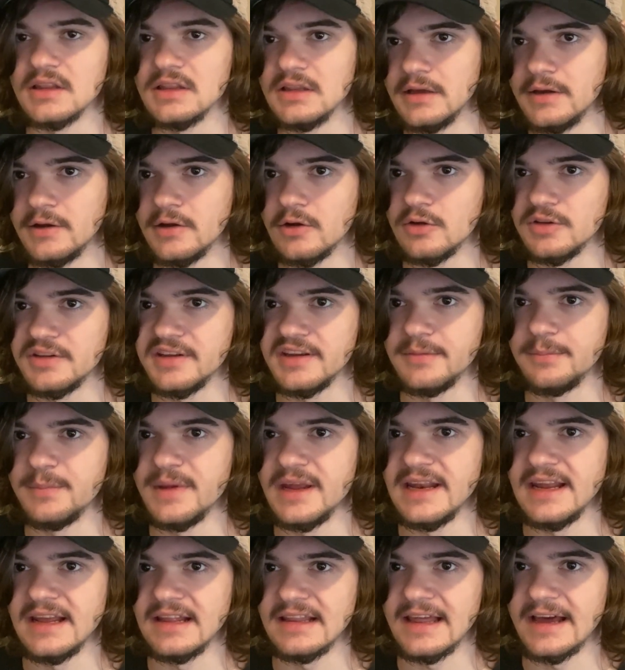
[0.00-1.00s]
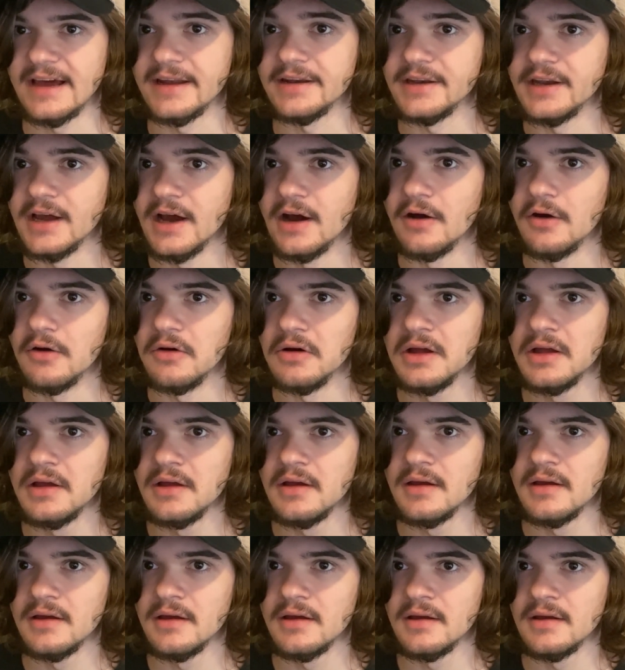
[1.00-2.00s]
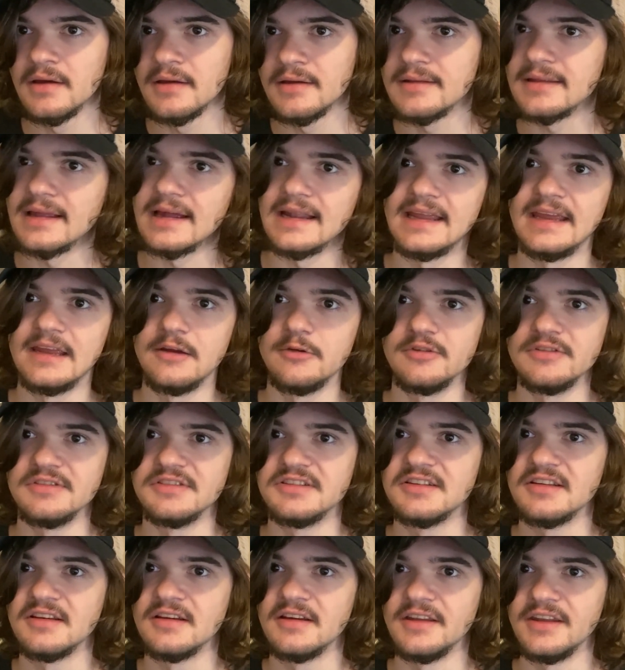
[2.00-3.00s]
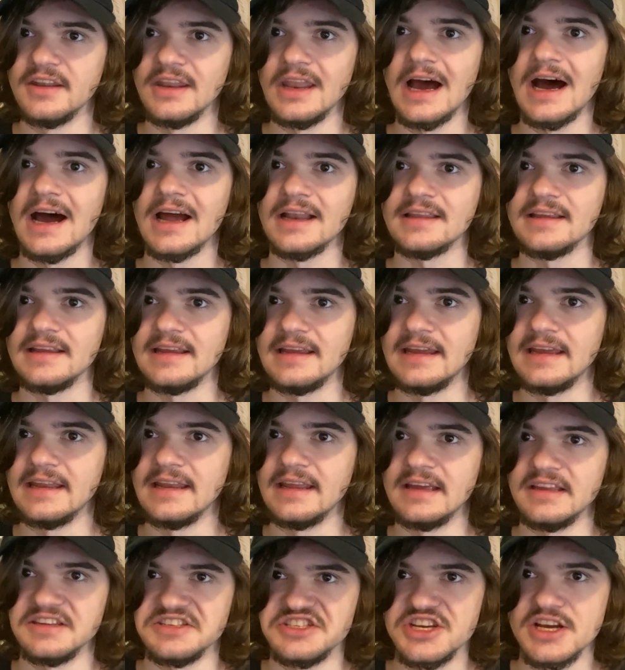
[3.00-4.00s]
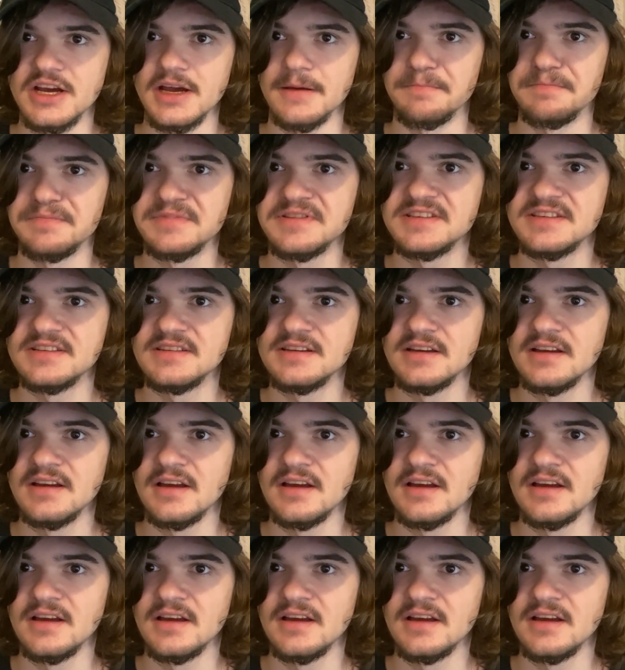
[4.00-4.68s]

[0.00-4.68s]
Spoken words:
Little did Minilad know that he was not eating chips.